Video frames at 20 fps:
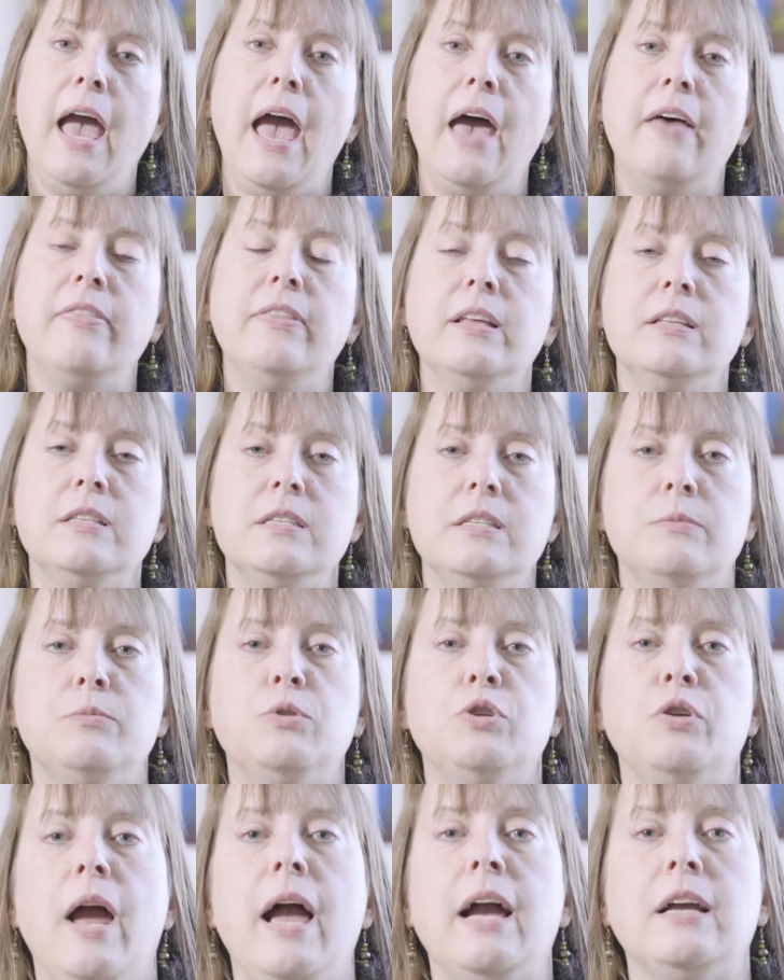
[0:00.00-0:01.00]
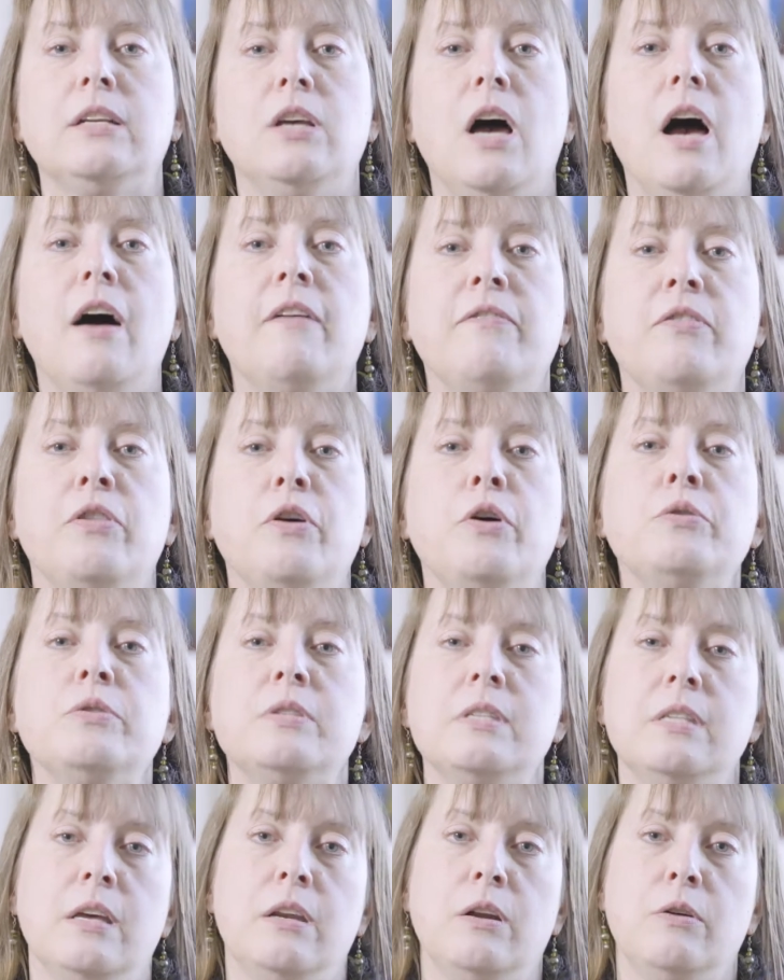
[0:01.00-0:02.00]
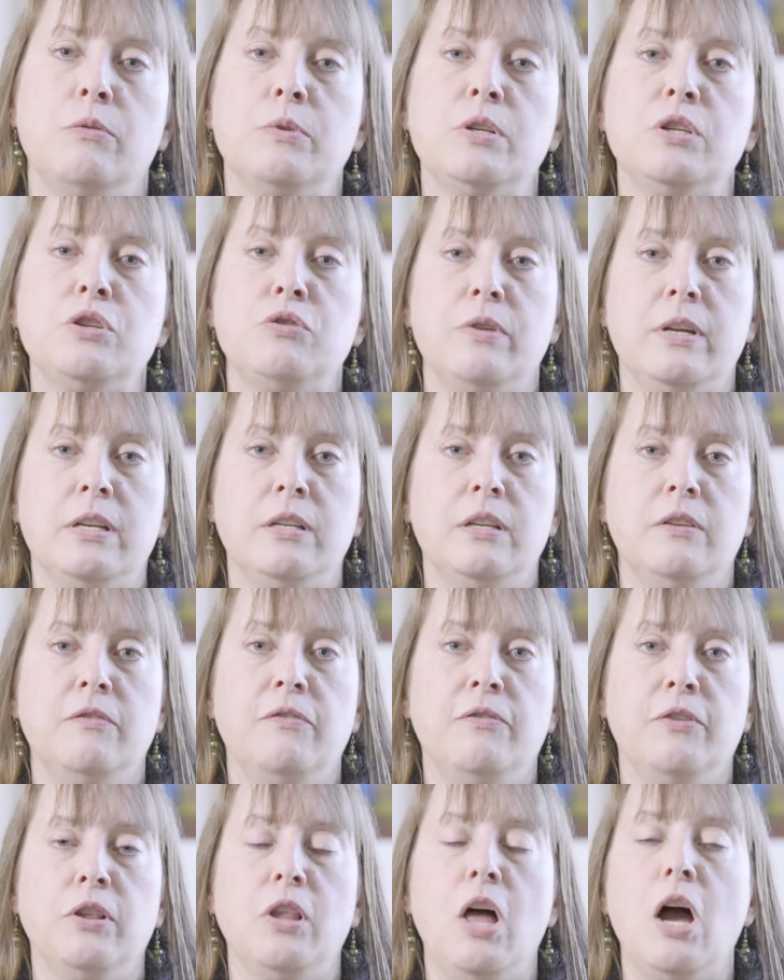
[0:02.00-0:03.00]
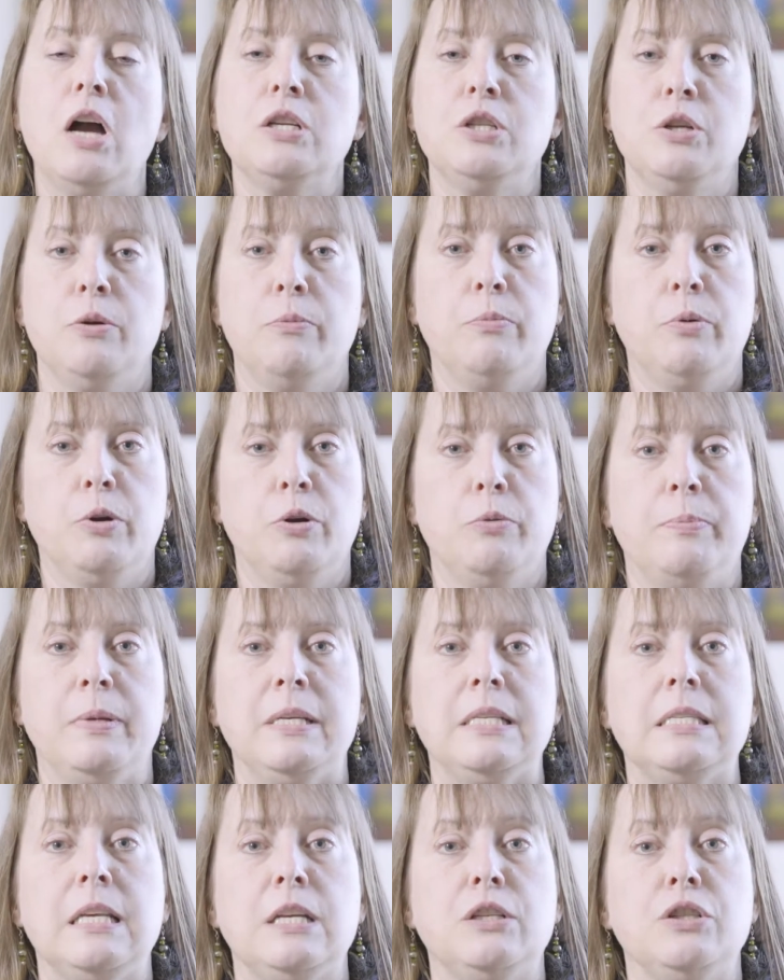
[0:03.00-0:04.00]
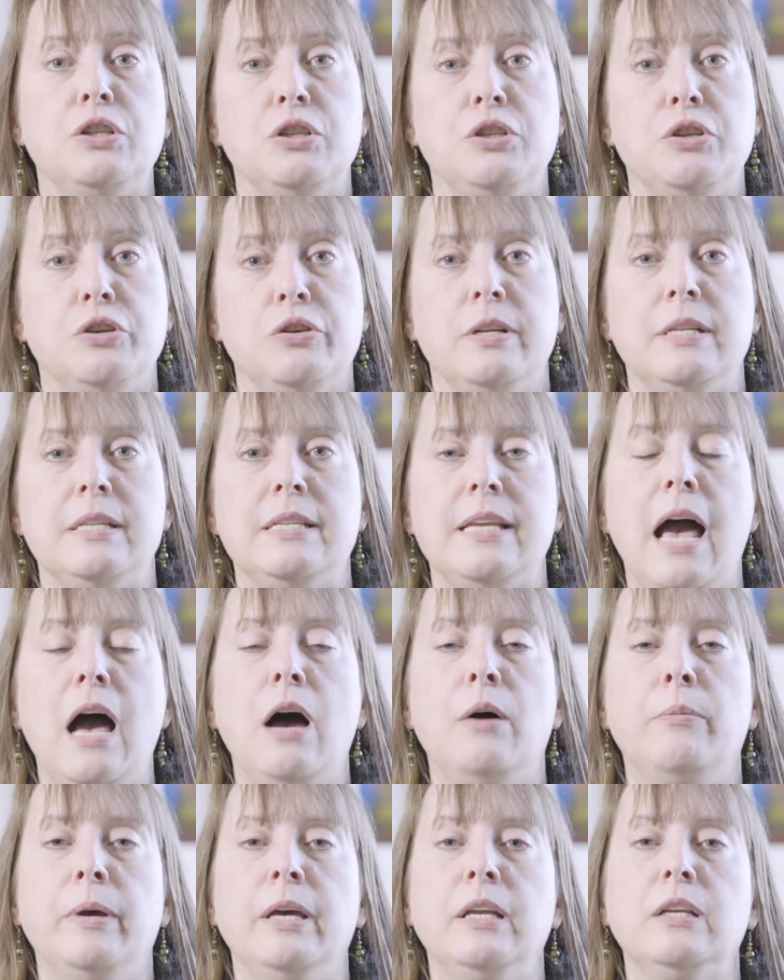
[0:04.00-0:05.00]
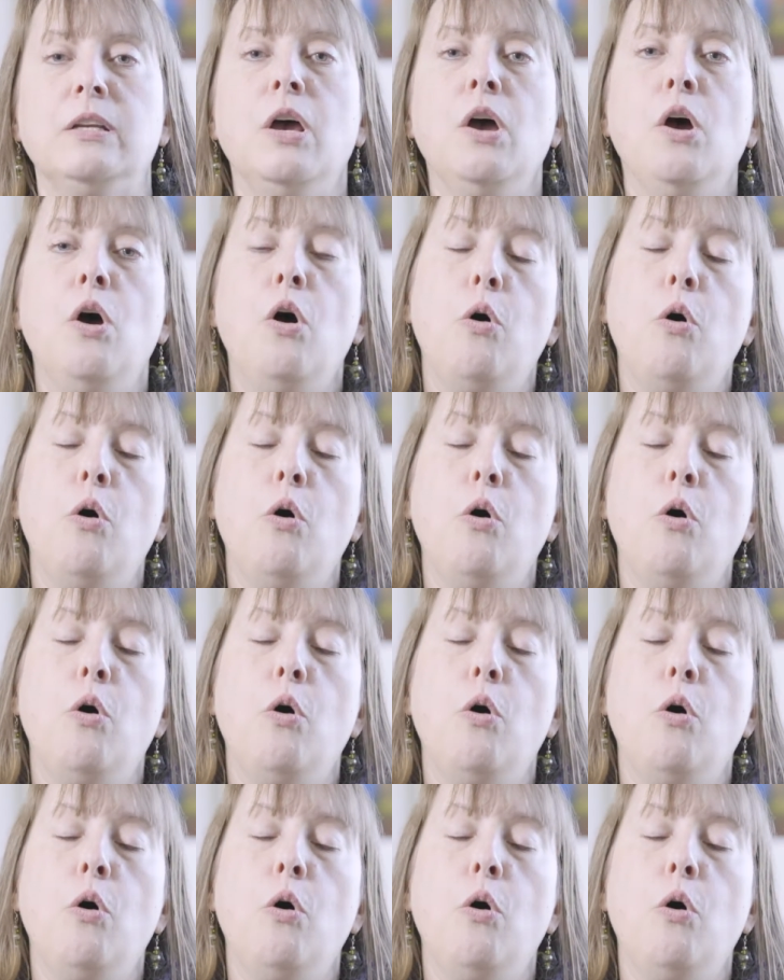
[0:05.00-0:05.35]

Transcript: and then subtract off those that are restricted for long-term purpose, such as your endowment,